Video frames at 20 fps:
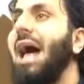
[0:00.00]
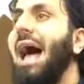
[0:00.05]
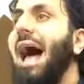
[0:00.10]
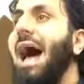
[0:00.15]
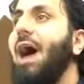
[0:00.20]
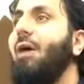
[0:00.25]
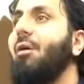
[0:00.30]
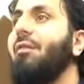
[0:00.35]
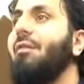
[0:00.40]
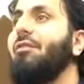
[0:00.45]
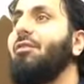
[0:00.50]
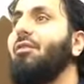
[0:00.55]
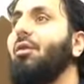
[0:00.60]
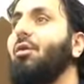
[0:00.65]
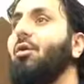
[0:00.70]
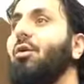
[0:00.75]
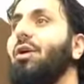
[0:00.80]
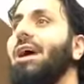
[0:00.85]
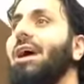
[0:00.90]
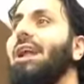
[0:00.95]
However, the
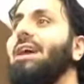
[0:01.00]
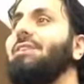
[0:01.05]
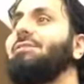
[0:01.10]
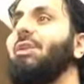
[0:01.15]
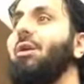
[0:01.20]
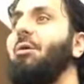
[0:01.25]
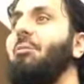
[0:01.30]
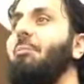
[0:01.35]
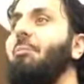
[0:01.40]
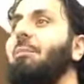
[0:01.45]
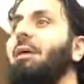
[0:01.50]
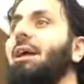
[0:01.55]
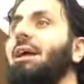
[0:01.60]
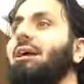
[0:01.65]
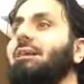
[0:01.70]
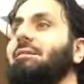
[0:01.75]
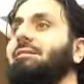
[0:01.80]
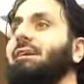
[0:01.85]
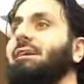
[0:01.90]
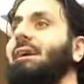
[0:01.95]
Quran has an
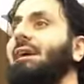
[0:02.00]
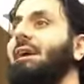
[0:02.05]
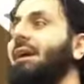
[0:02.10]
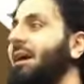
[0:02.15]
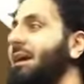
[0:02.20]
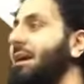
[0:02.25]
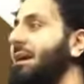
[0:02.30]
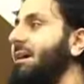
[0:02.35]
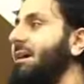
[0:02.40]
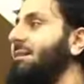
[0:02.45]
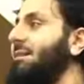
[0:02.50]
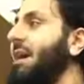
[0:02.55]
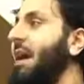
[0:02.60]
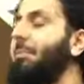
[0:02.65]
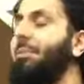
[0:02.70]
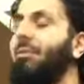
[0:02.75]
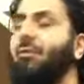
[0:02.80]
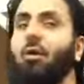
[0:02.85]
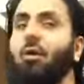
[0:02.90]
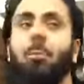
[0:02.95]
amazing type
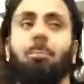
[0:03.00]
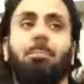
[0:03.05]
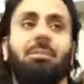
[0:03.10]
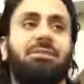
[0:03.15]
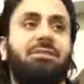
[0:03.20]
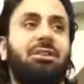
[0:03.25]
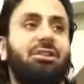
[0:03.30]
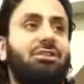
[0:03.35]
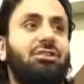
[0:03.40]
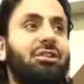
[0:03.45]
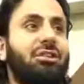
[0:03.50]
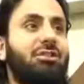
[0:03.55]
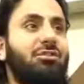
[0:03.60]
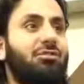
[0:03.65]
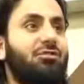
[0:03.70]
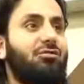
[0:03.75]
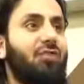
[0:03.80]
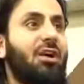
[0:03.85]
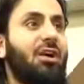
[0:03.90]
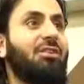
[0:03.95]
of composition
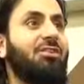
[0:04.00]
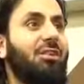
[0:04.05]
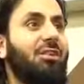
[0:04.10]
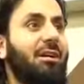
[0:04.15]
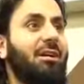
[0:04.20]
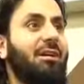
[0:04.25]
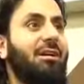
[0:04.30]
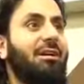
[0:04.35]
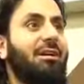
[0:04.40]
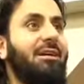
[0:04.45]
structure,